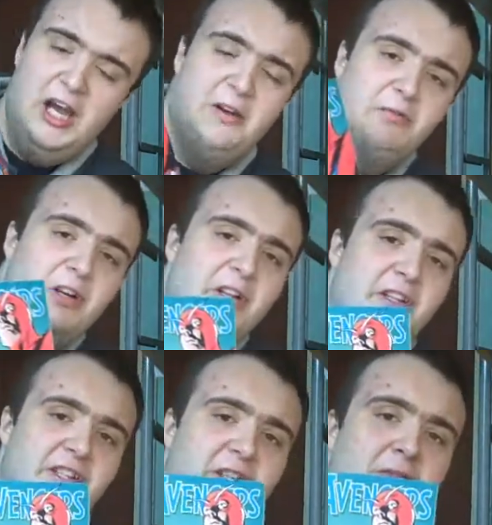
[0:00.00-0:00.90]
And
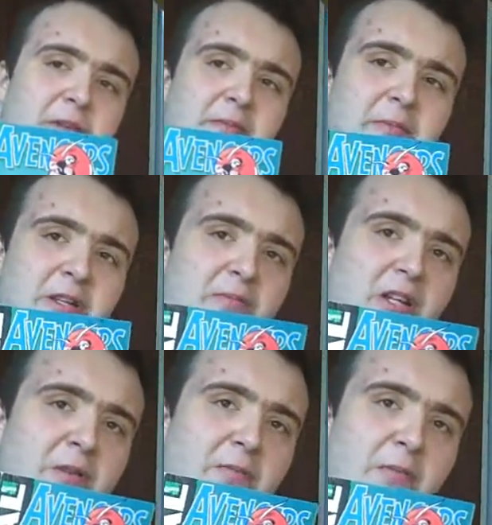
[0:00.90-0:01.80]
reading this, it's
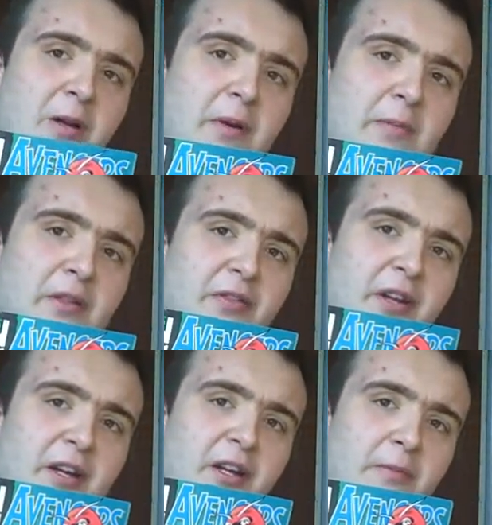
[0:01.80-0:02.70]
really made me
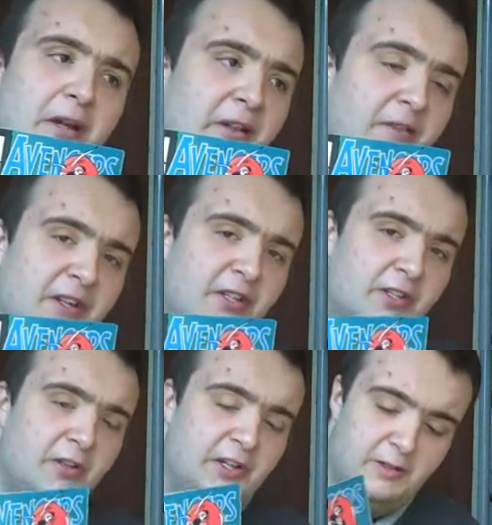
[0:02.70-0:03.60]
think about the
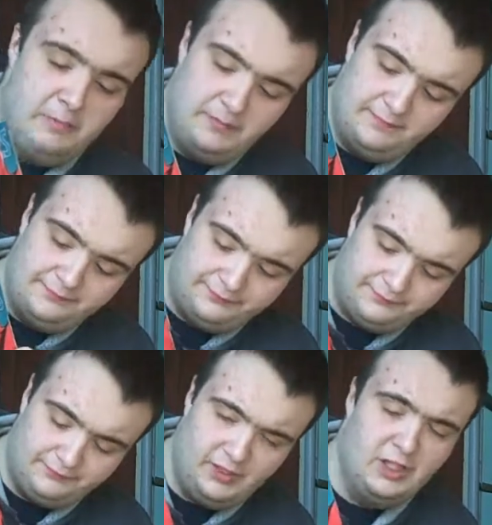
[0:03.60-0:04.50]
Avengers lineup,
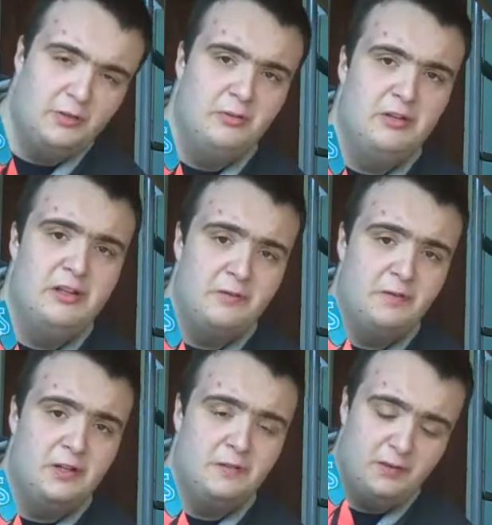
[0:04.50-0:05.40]
in the
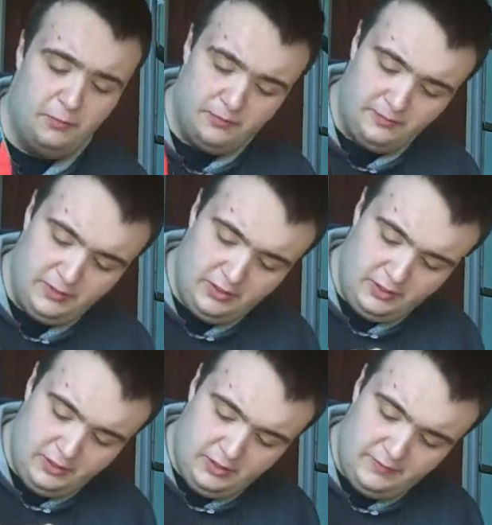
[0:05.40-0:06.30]
film.
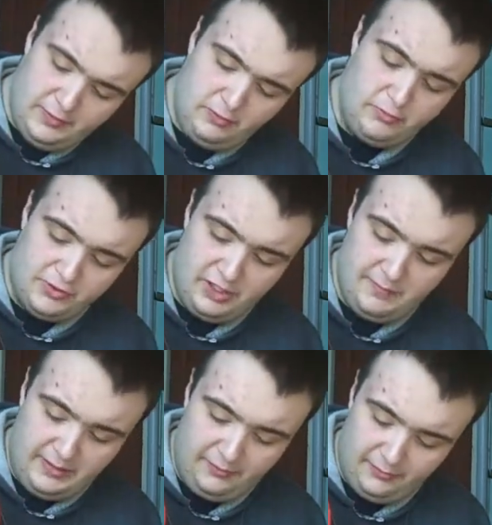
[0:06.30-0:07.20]
Of course,
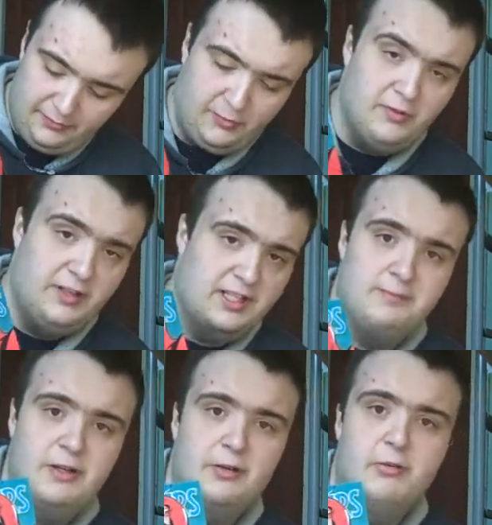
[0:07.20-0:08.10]
Iron Man, Thor,
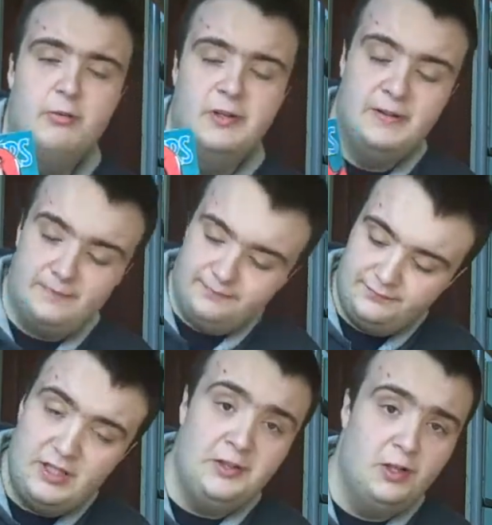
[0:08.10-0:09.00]
Captain America are all in it,
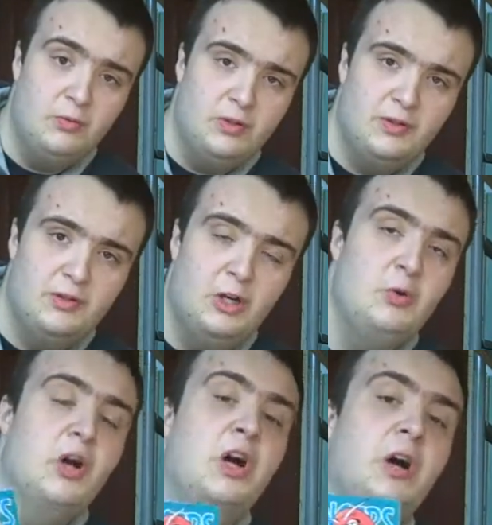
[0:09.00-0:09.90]
and Hulk.
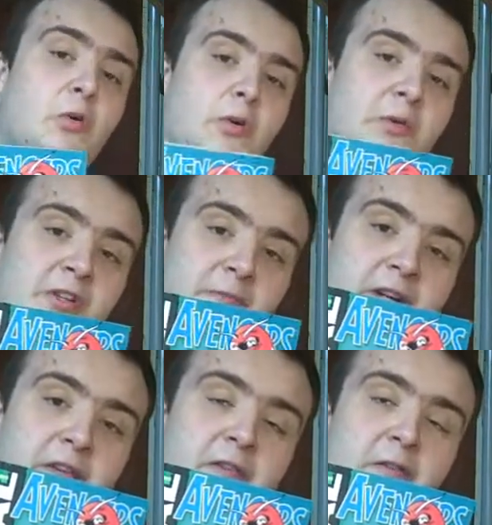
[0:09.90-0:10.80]
Hulk has
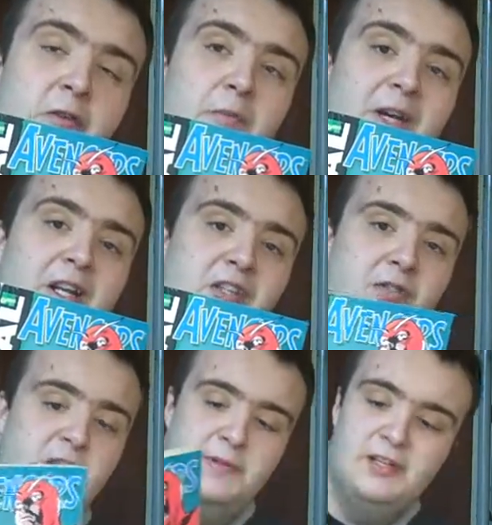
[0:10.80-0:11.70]
appeared in a few of the beginning
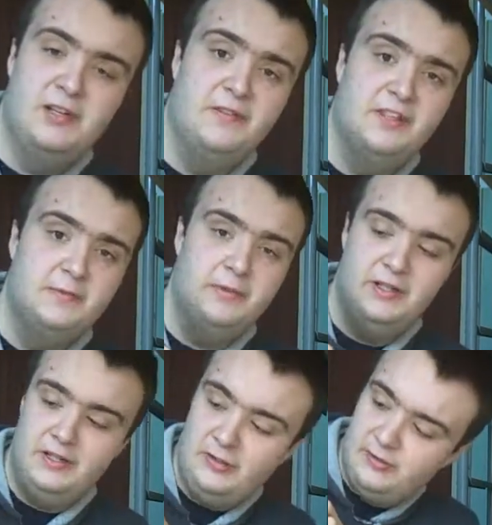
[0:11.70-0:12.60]
stories, but he kind of
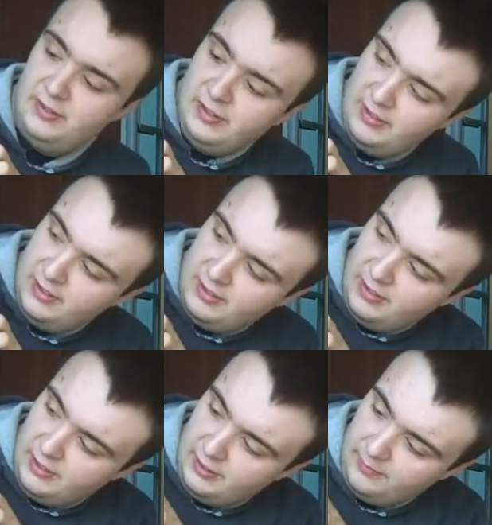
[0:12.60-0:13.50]
disappeared
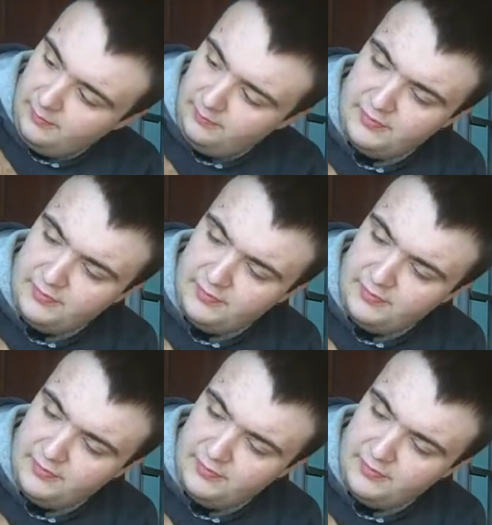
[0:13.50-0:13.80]
now.